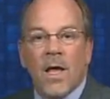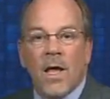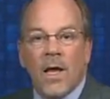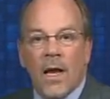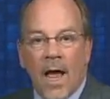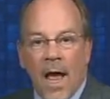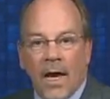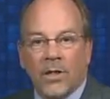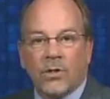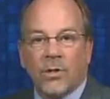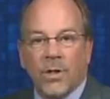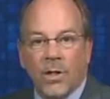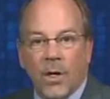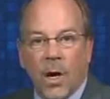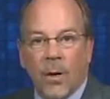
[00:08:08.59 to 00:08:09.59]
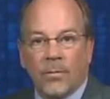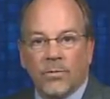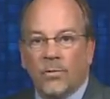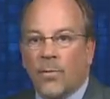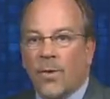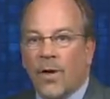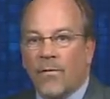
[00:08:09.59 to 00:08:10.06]
It actually
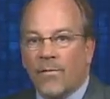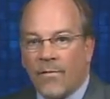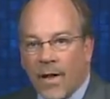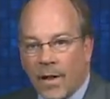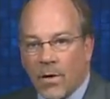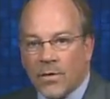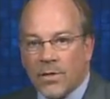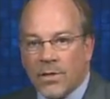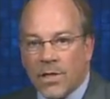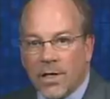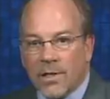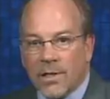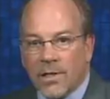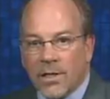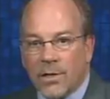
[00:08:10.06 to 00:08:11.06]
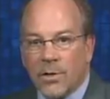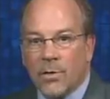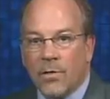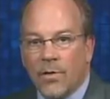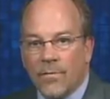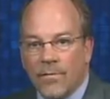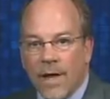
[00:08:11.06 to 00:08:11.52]
comes from their fellow citizens
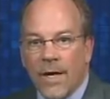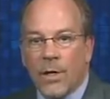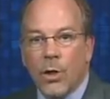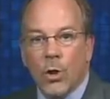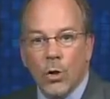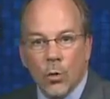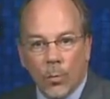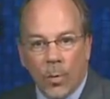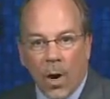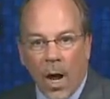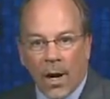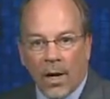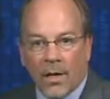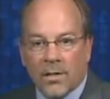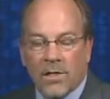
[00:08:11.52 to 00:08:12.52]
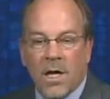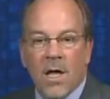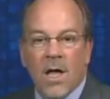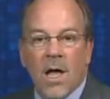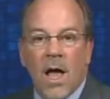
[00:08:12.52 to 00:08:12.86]
who invent new products